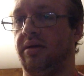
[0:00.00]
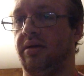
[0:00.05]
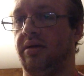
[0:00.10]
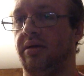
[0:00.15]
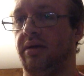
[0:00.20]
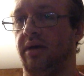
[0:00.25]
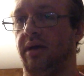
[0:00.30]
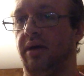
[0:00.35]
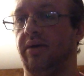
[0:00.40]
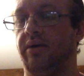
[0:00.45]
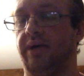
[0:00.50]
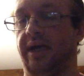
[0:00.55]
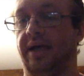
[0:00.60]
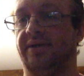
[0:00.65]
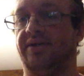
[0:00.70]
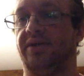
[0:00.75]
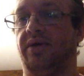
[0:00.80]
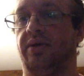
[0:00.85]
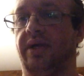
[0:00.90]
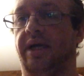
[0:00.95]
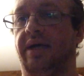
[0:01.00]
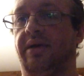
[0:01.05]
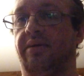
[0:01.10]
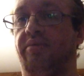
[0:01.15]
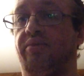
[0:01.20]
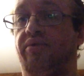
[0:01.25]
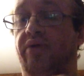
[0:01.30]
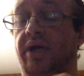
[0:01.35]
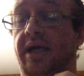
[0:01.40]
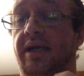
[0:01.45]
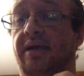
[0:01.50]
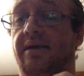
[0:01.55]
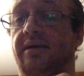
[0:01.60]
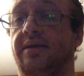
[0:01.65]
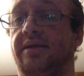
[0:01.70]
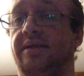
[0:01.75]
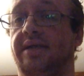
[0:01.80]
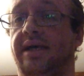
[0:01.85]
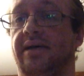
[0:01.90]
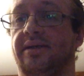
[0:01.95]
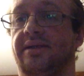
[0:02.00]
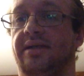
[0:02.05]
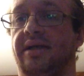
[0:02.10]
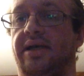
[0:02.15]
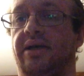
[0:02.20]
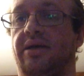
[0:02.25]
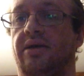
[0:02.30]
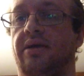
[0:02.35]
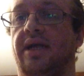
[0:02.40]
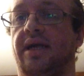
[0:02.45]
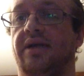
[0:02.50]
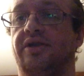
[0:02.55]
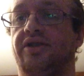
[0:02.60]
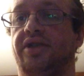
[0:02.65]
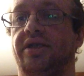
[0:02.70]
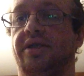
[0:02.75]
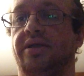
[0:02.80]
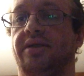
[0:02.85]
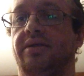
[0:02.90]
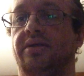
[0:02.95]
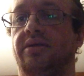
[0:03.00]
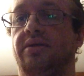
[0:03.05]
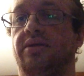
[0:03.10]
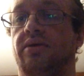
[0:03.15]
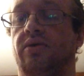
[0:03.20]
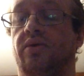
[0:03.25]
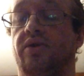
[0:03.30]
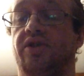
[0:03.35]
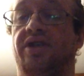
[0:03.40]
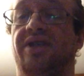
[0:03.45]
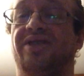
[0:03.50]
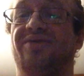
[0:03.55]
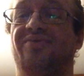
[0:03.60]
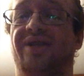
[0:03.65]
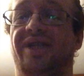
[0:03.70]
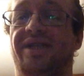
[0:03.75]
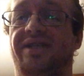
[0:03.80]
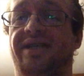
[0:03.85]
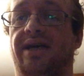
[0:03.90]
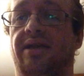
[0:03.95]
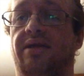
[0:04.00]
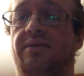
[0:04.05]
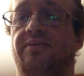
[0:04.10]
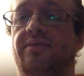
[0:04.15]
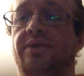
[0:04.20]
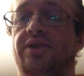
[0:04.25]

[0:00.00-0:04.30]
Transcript: Yeah, okay, so then Priya tells Leonard that she doesn't really tell him.